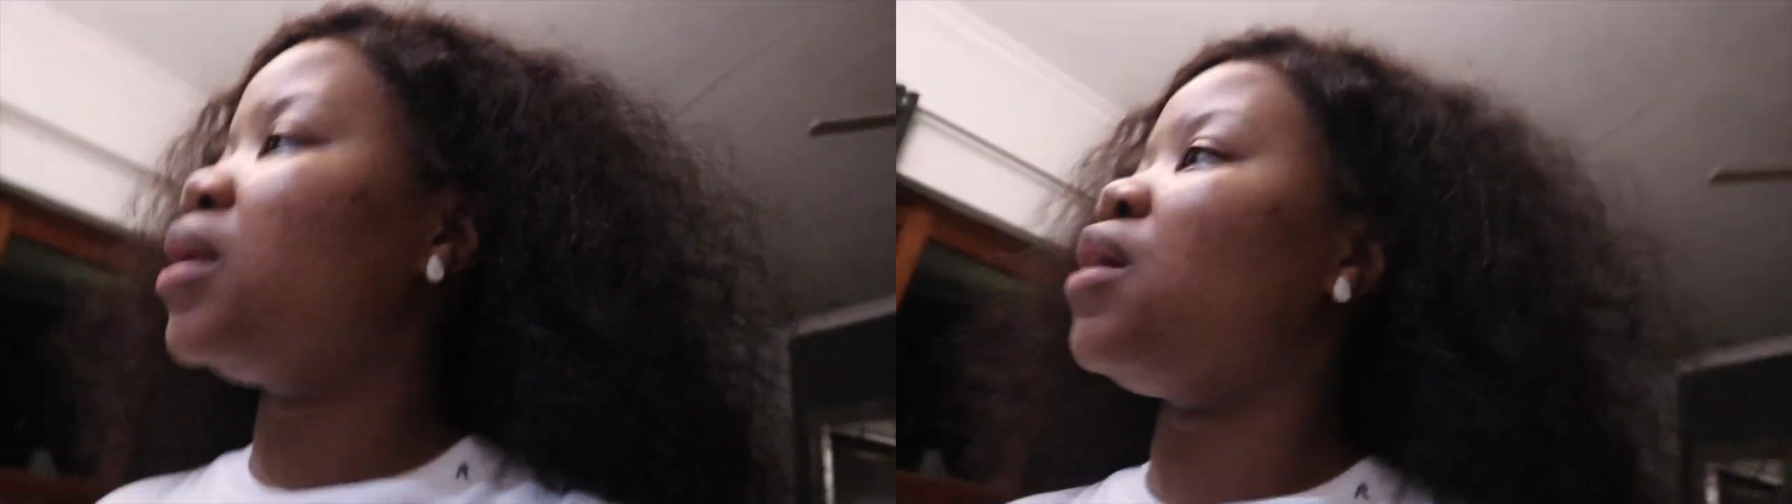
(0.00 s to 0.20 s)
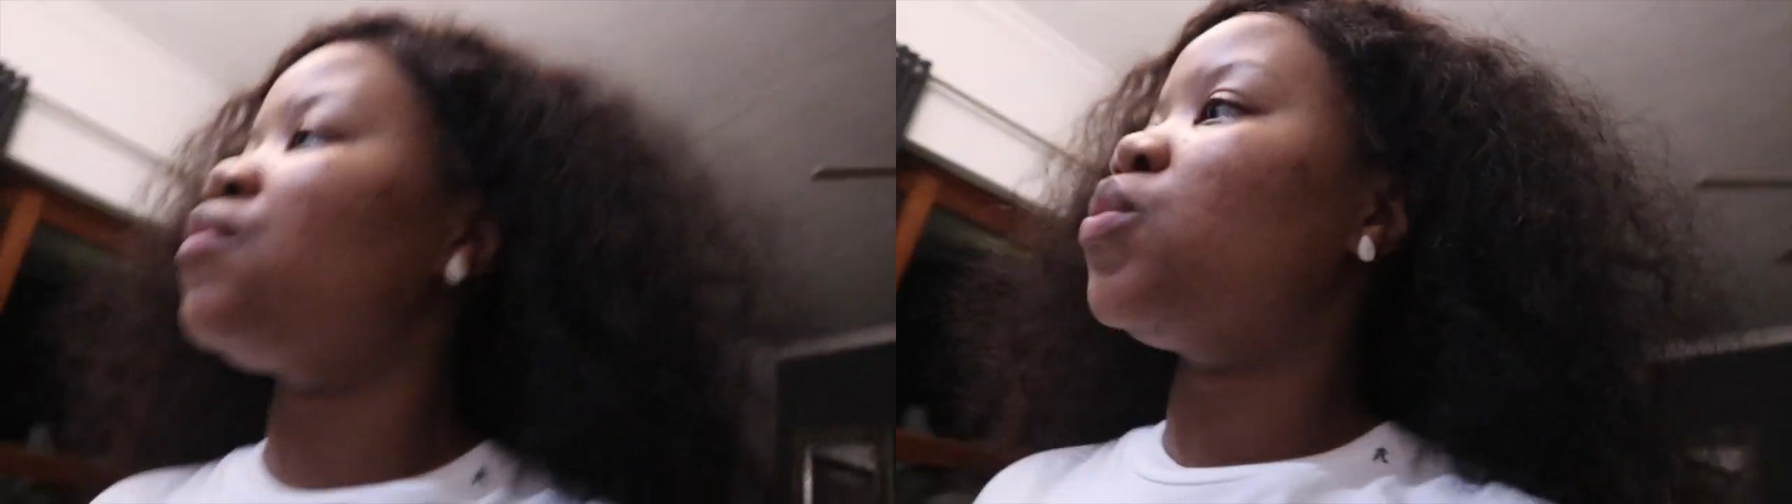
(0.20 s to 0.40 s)

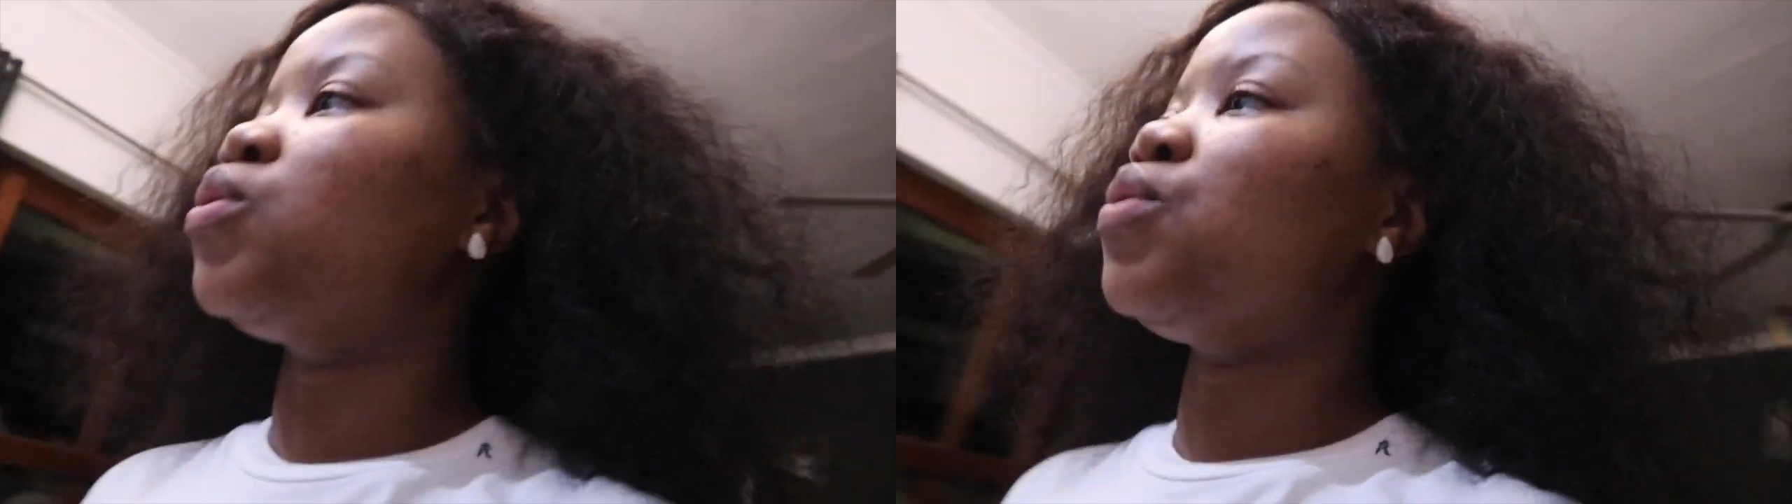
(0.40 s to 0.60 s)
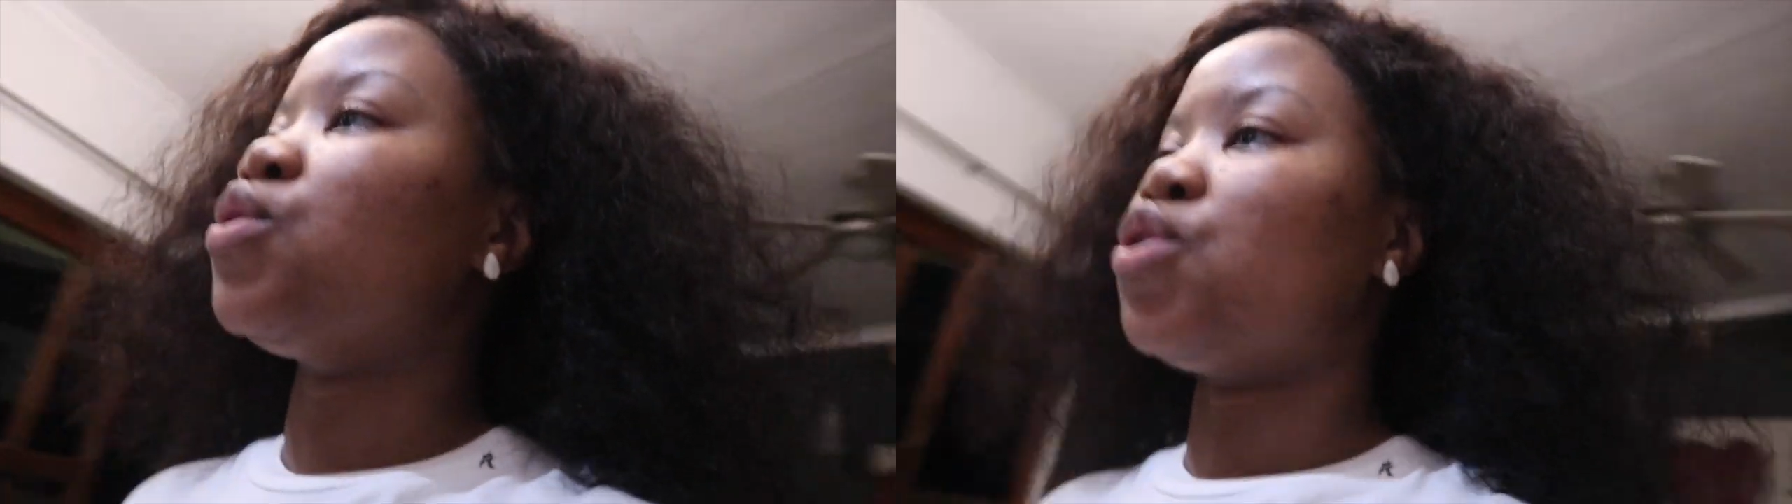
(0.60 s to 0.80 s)
have
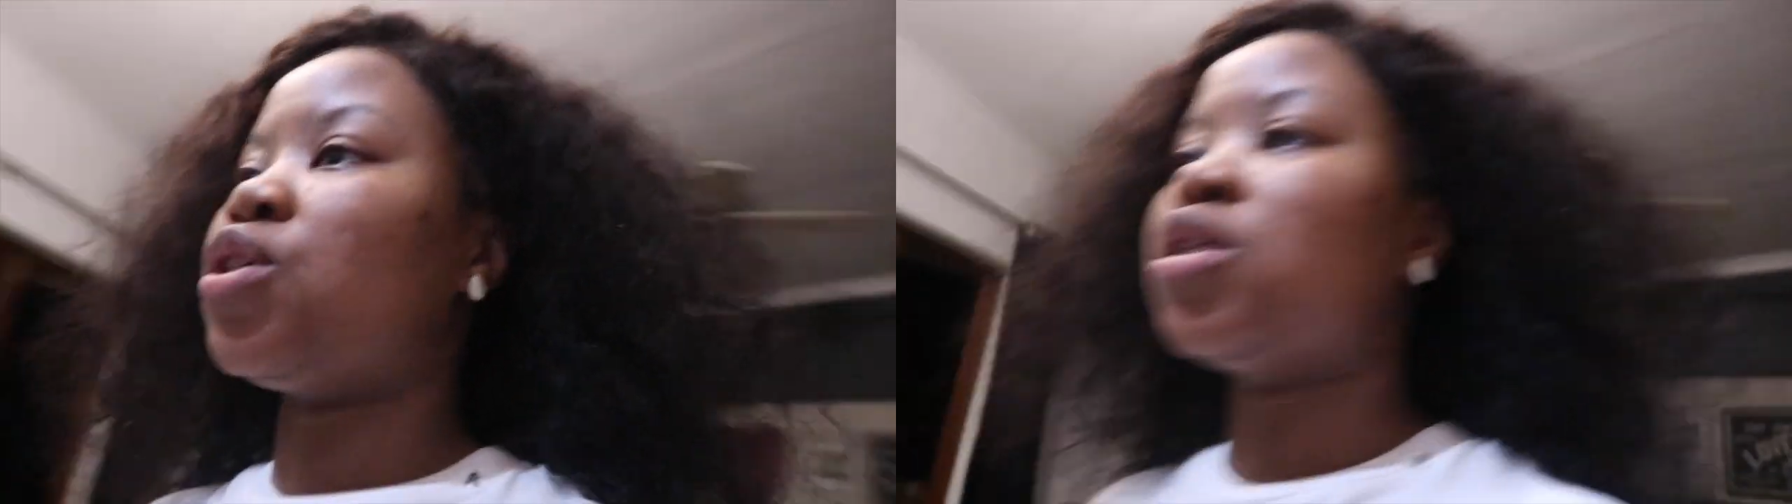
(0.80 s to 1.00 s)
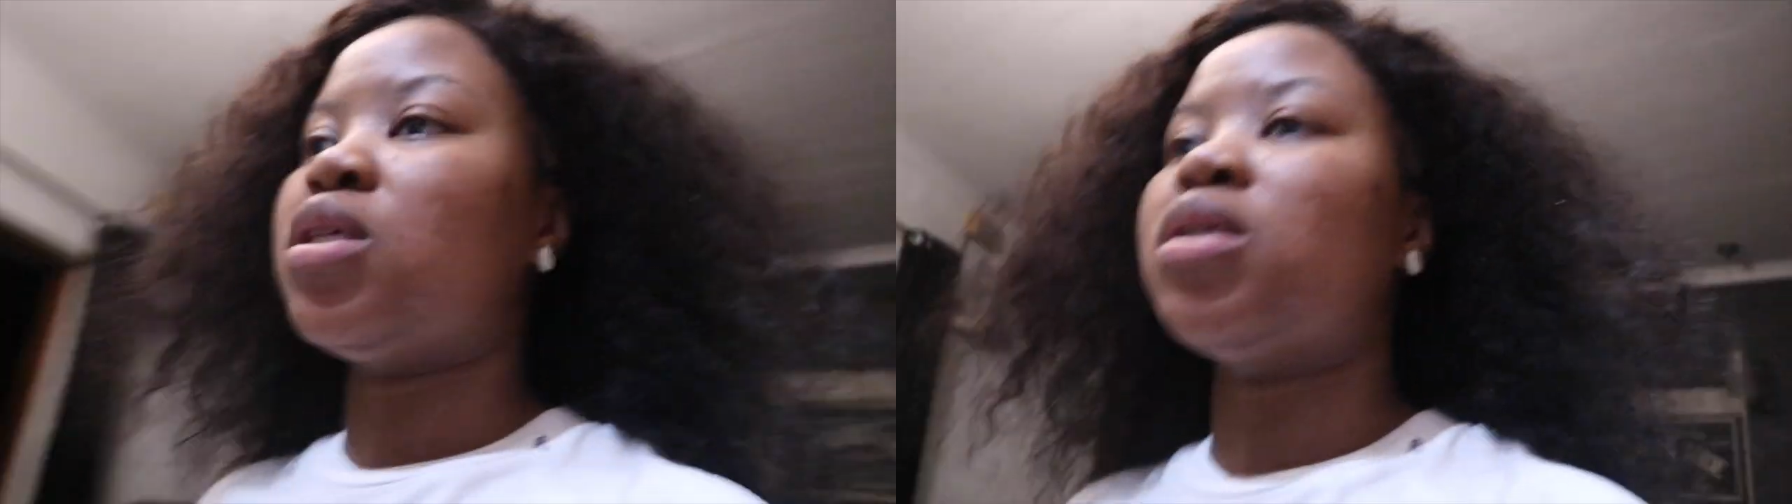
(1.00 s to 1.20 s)
water
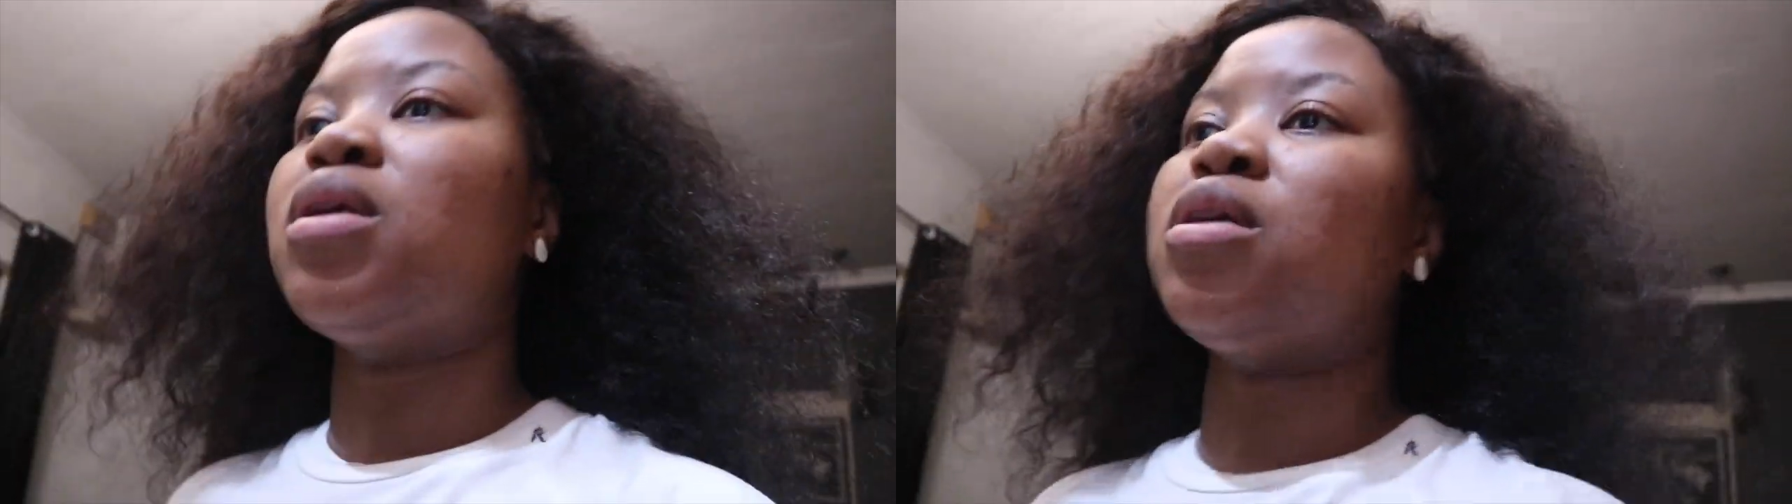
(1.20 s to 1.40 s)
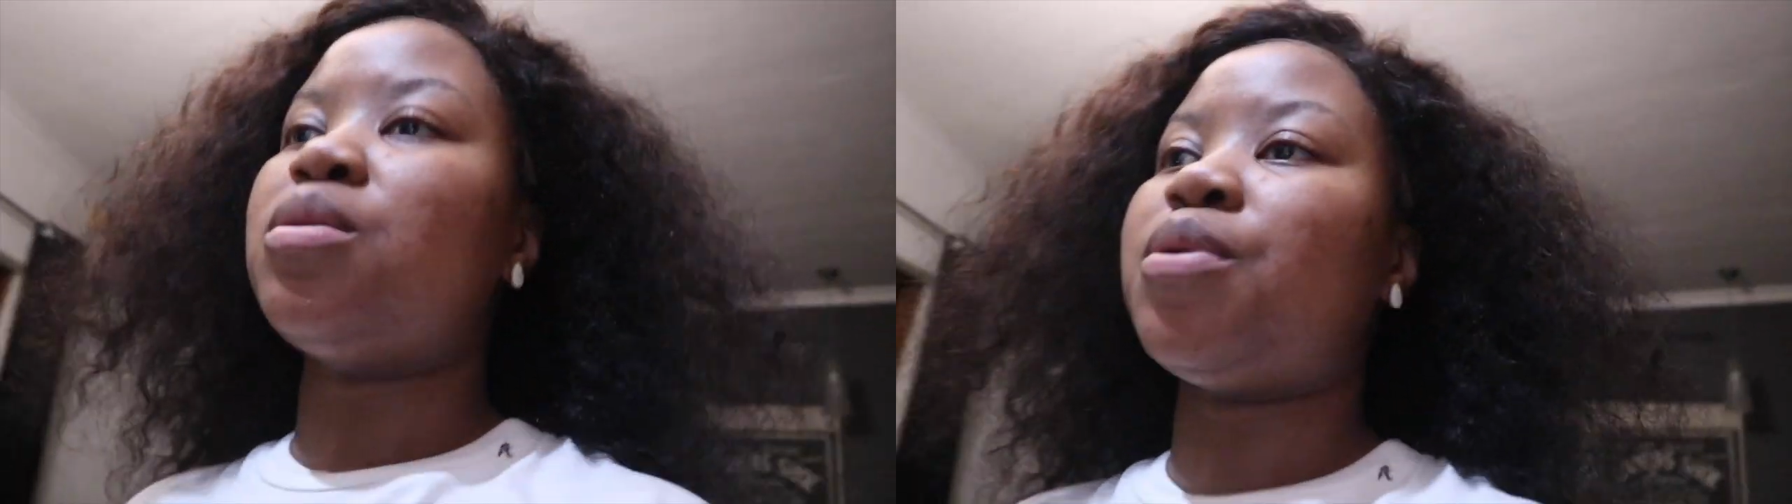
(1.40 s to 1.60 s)
restrictions in
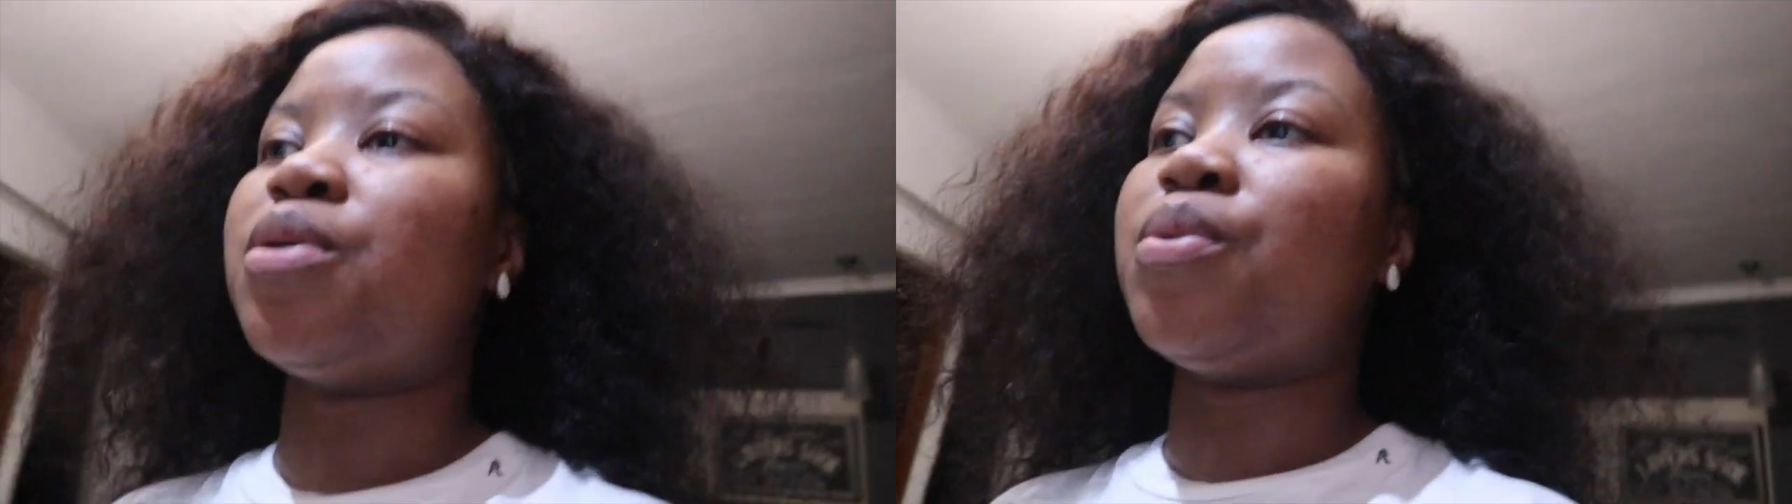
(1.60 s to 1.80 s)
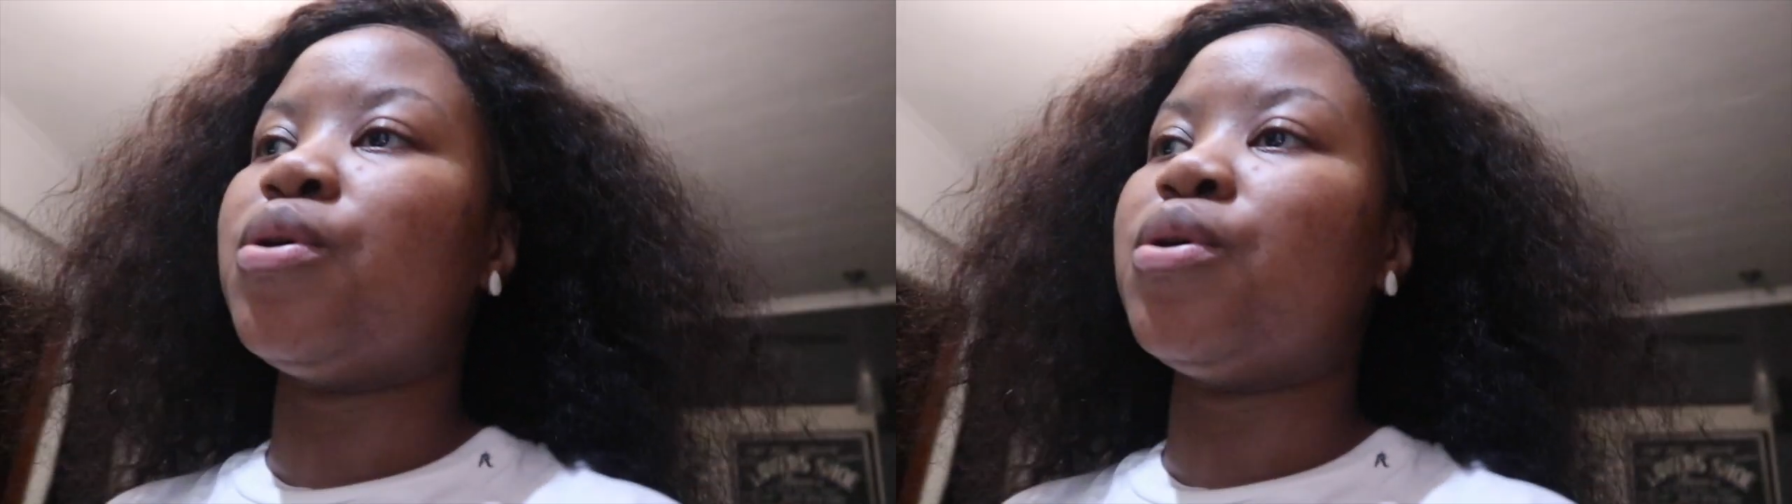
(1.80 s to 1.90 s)
our spread.